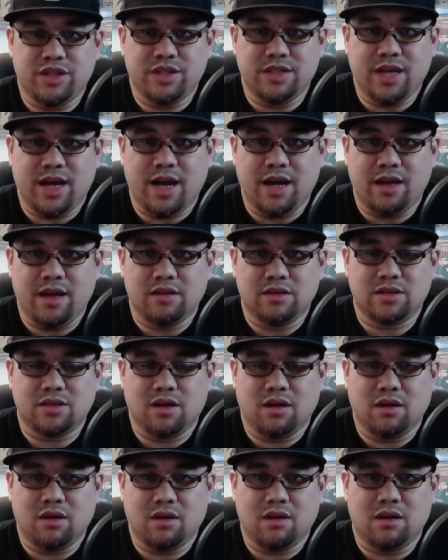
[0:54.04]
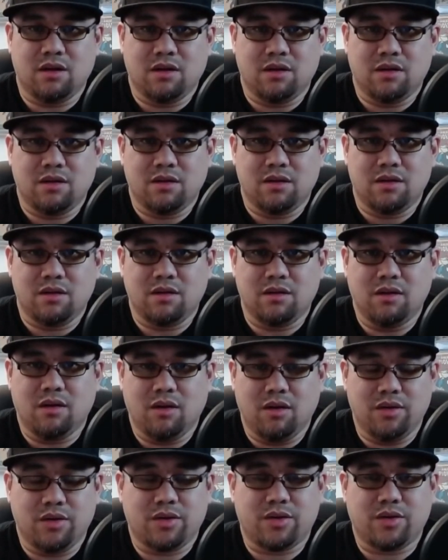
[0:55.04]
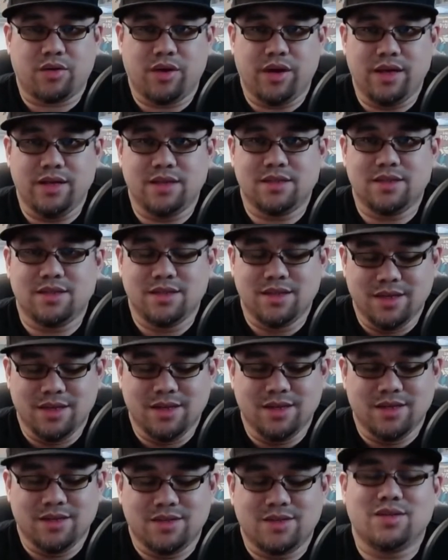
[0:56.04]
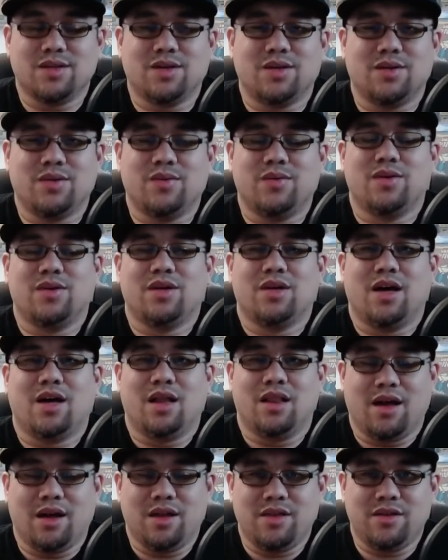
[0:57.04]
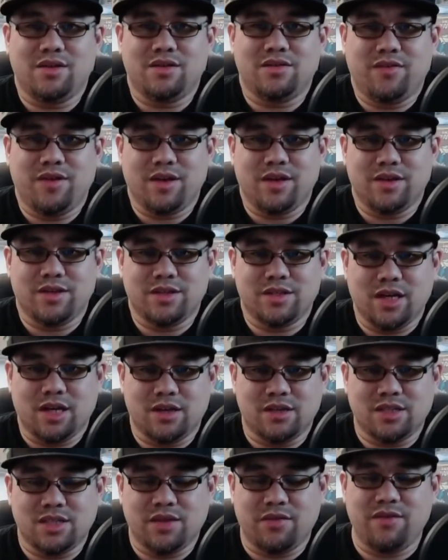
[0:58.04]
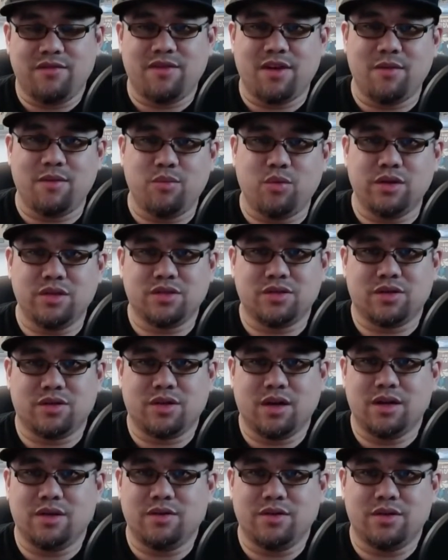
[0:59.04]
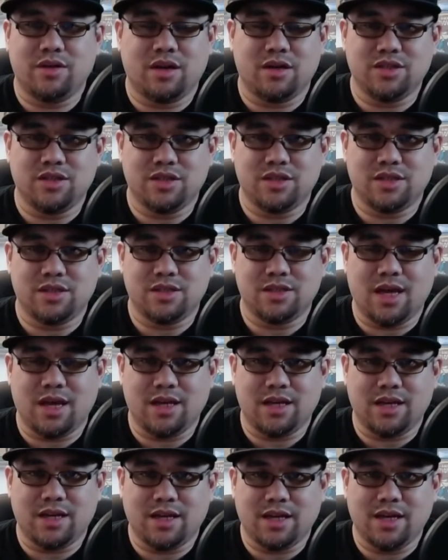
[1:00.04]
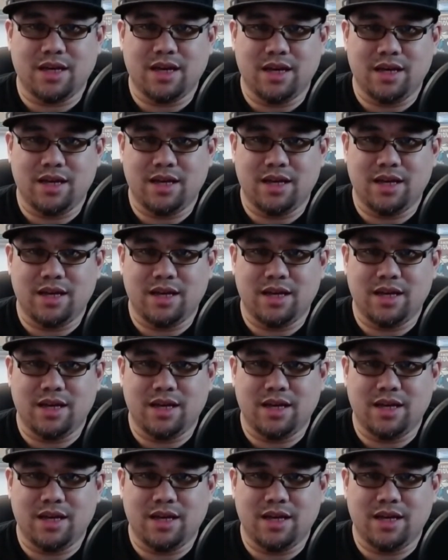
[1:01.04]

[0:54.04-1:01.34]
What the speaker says: dials are all the craze. So a lot of these figures that are 75 points to 100 are just not going to cut it